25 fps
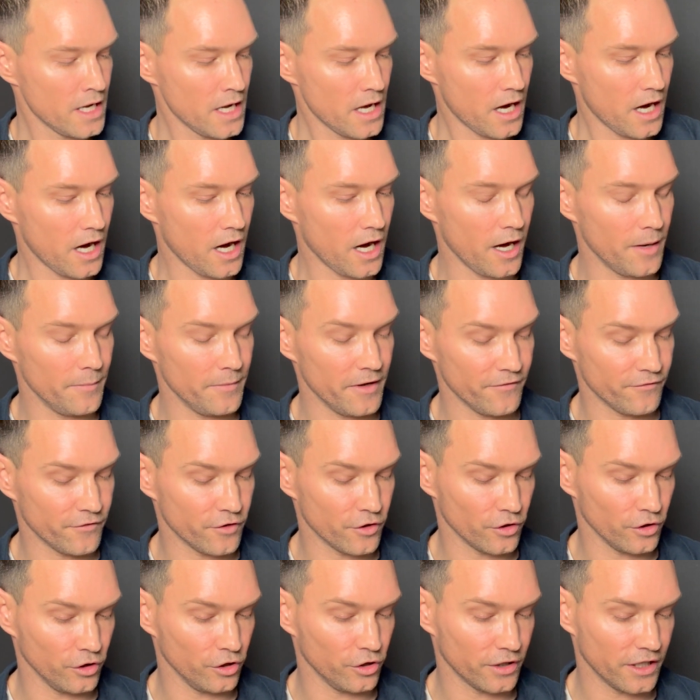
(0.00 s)
if
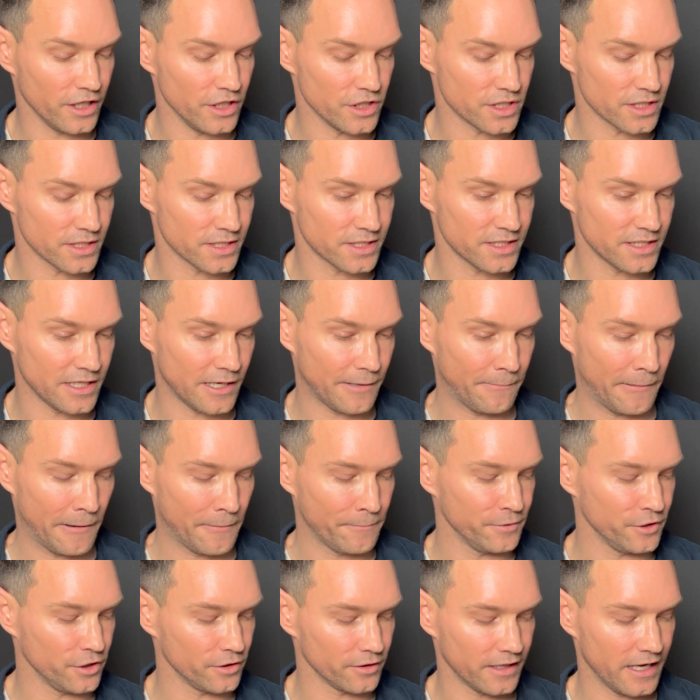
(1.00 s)
you're looking to step
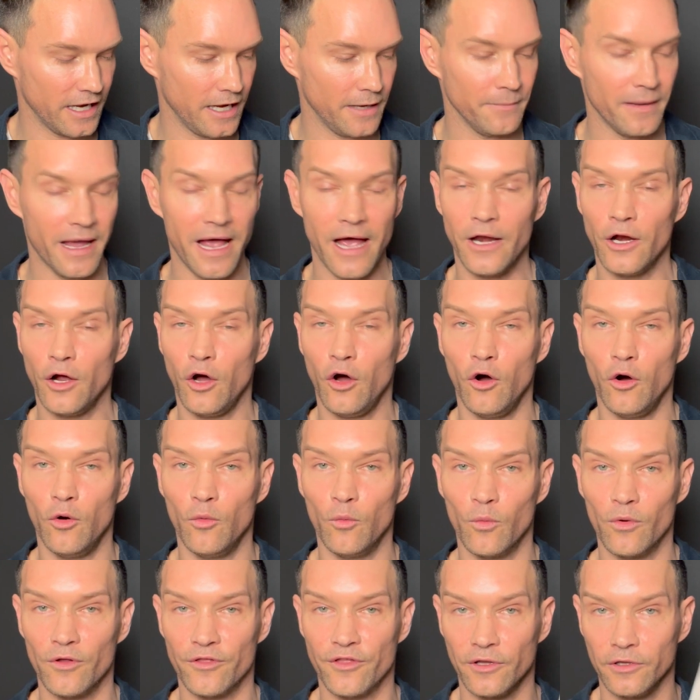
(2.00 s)
up your game at
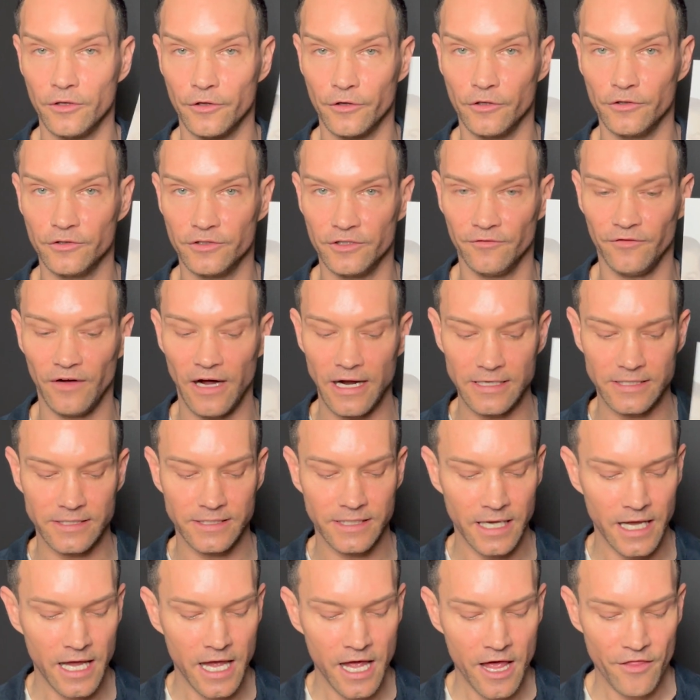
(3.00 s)
home with a little device.
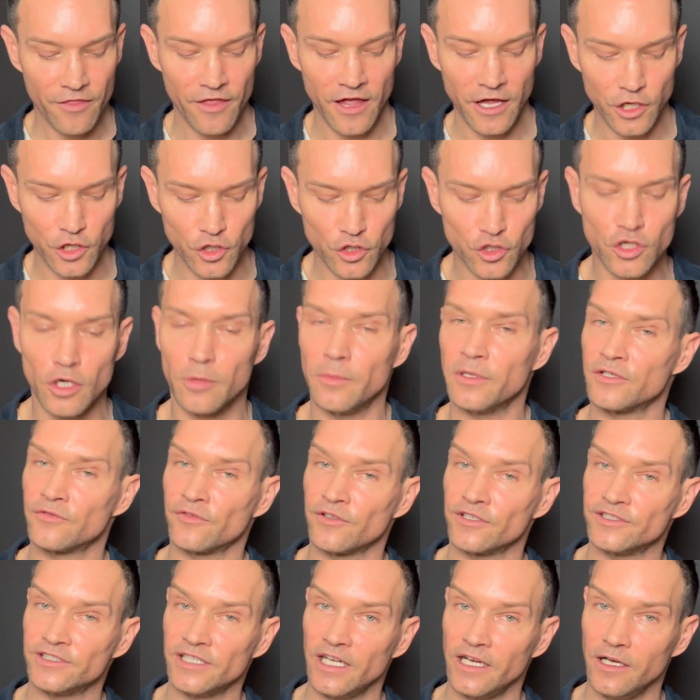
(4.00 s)
Thank you so much
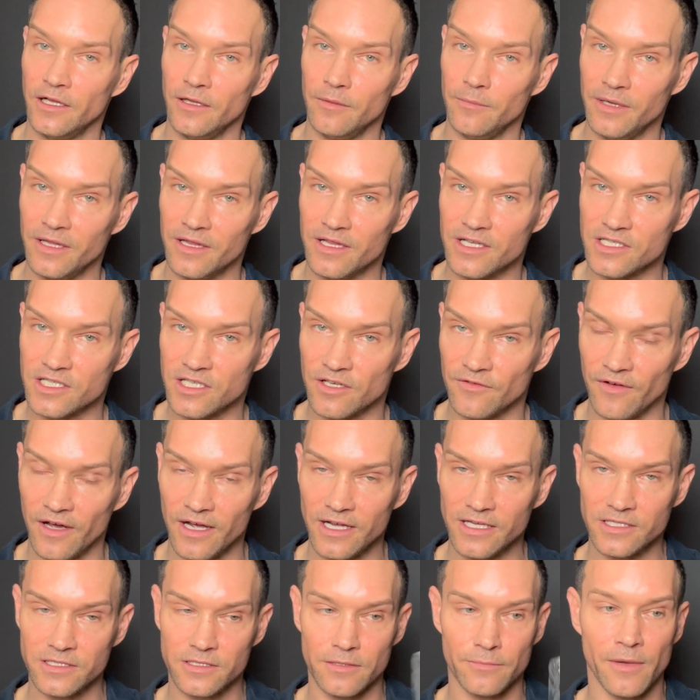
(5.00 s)
for sending me this
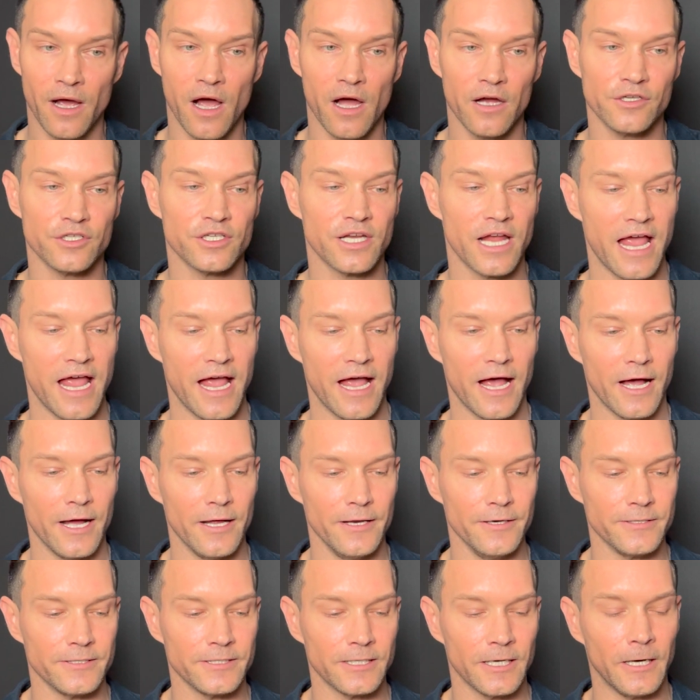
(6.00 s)
device, Demage,
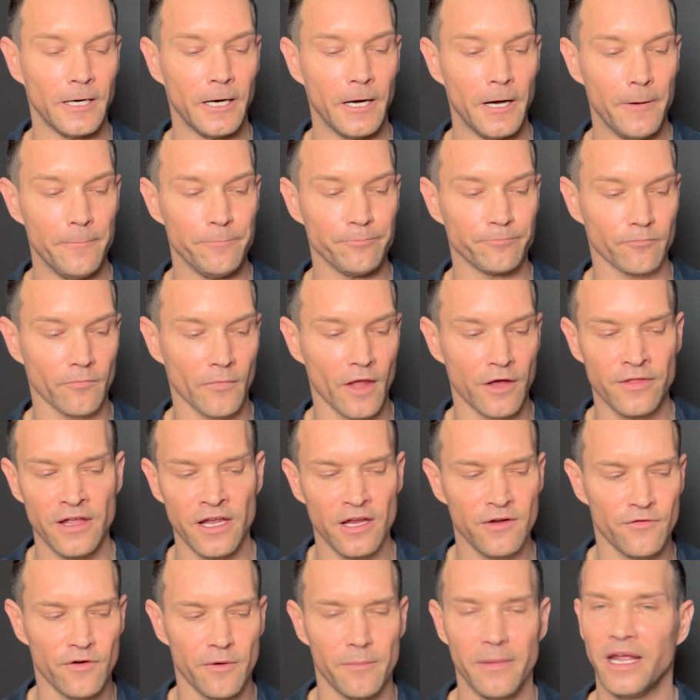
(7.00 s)
and thank
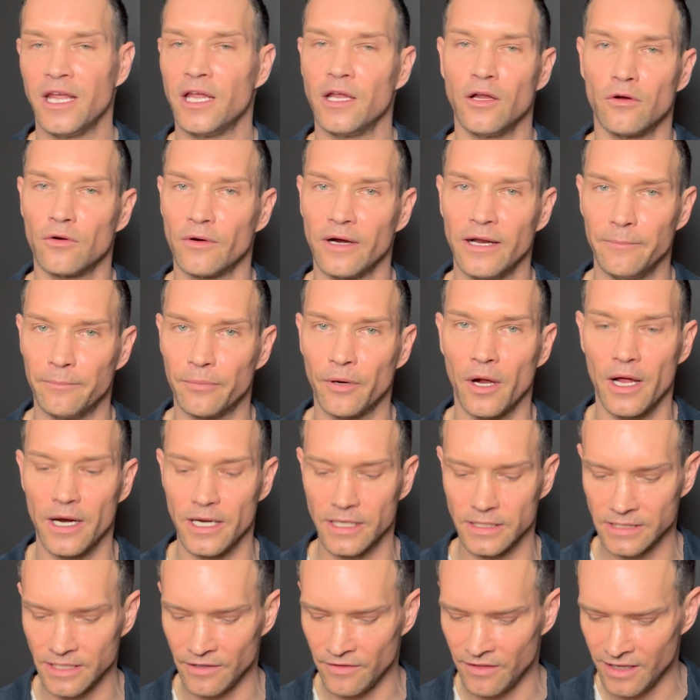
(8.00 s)
you for making great
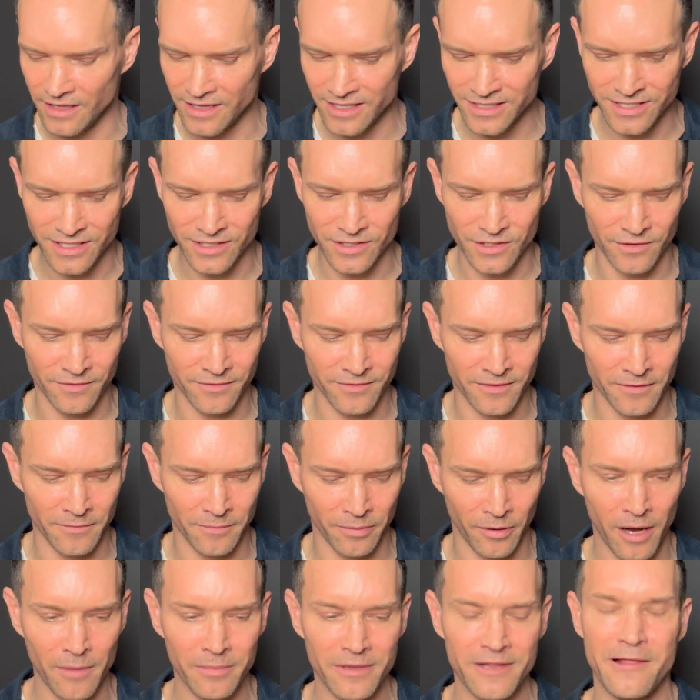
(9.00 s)
products. I think this is
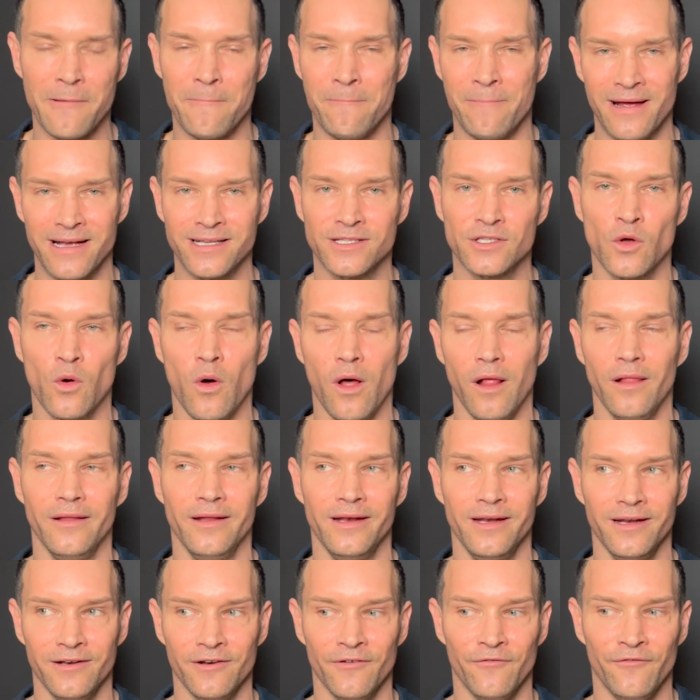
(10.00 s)
probably the best quality